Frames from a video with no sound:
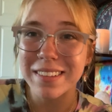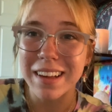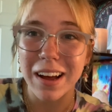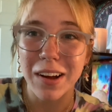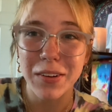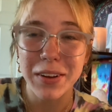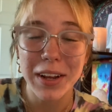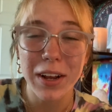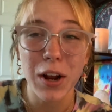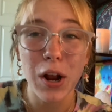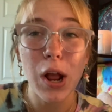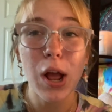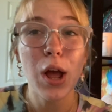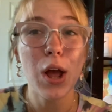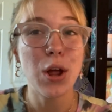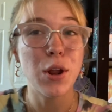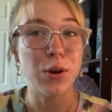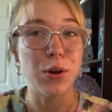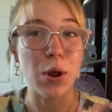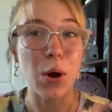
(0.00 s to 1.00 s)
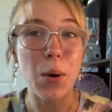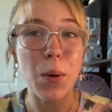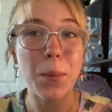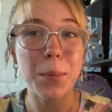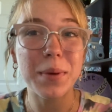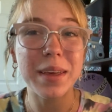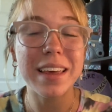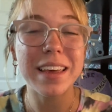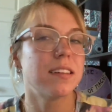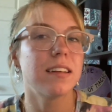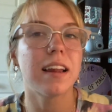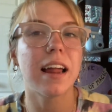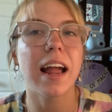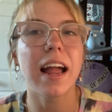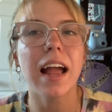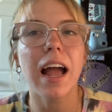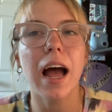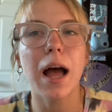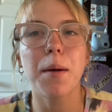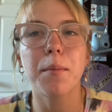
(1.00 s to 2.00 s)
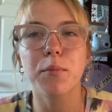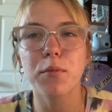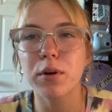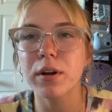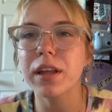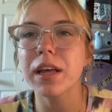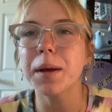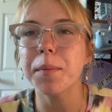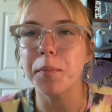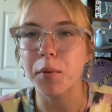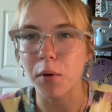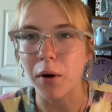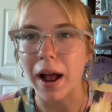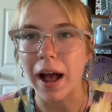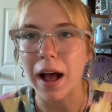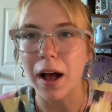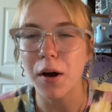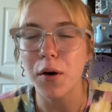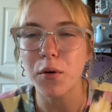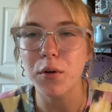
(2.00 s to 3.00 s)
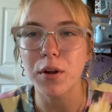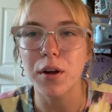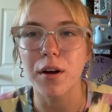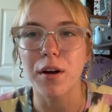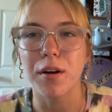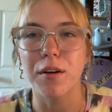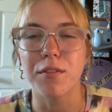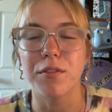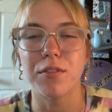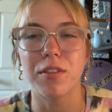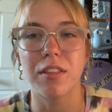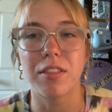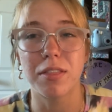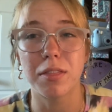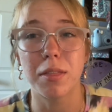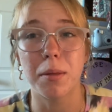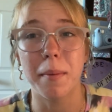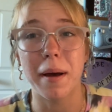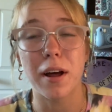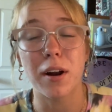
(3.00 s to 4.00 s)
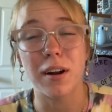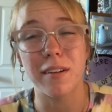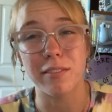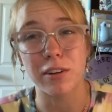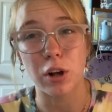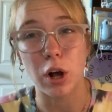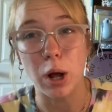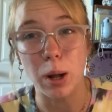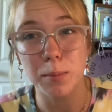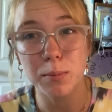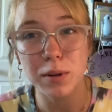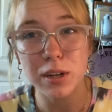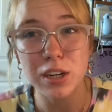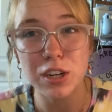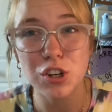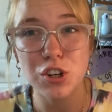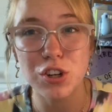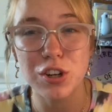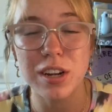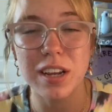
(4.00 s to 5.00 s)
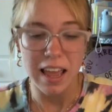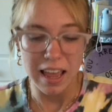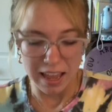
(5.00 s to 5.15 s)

out here know me. Today, I'm really proud of the amount I've accomplished.